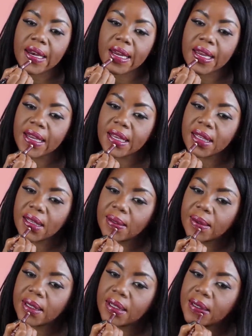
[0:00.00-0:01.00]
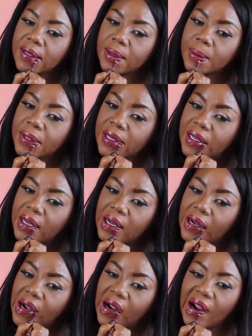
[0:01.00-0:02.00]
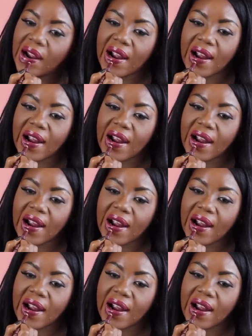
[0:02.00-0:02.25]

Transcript: dang it this video gonna be long